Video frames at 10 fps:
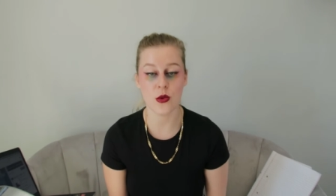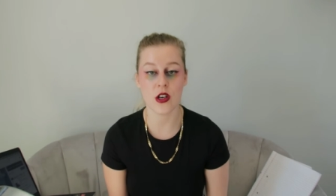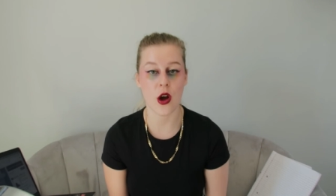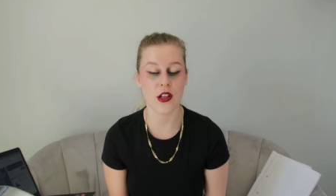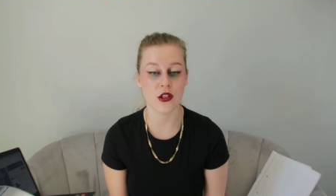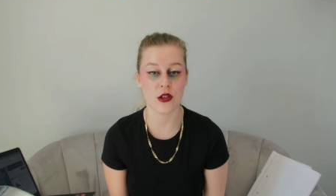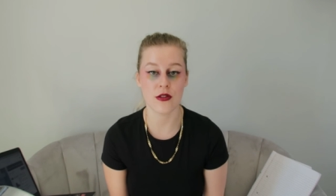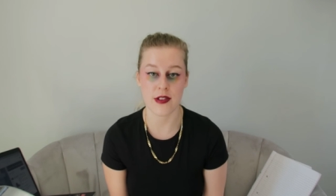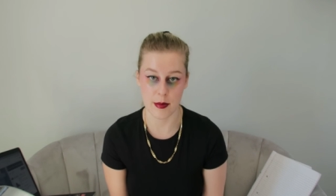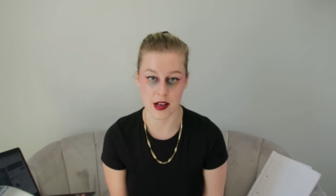You are going to
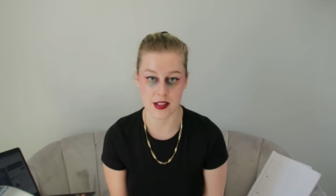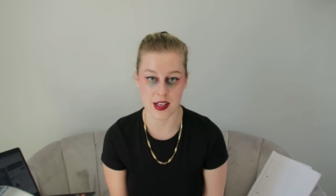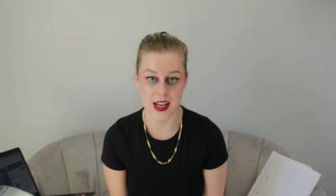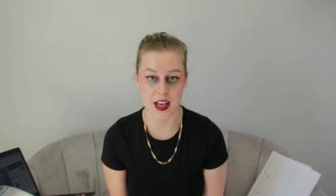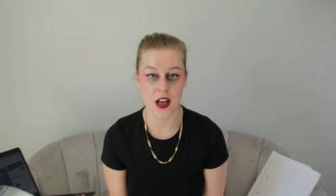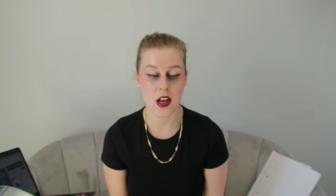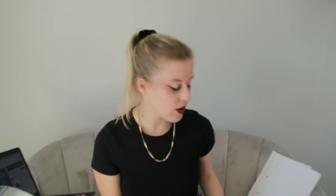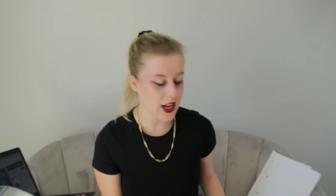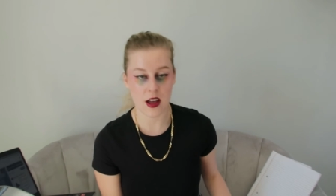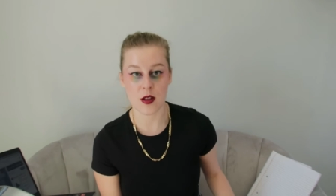do fabulously.
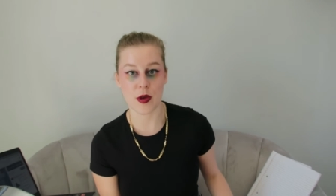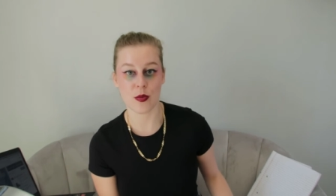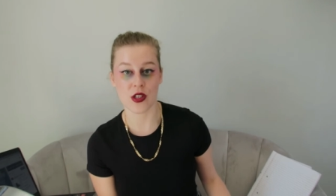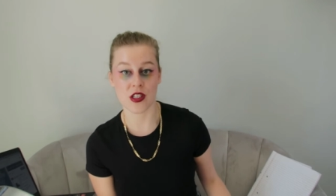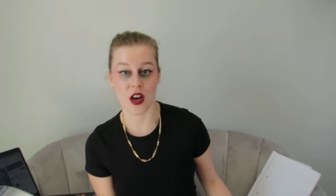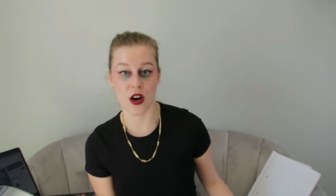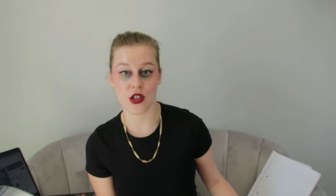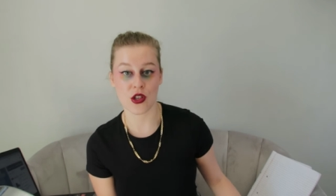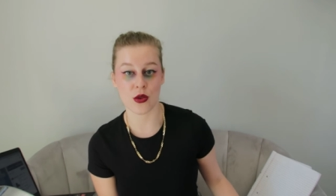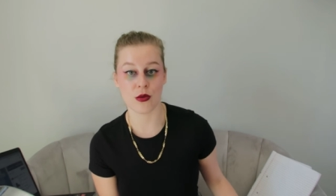Don't let other people
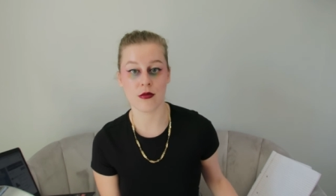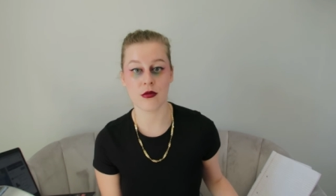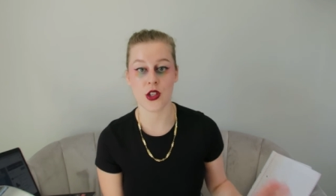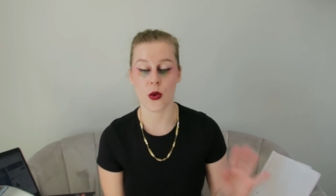discourage you.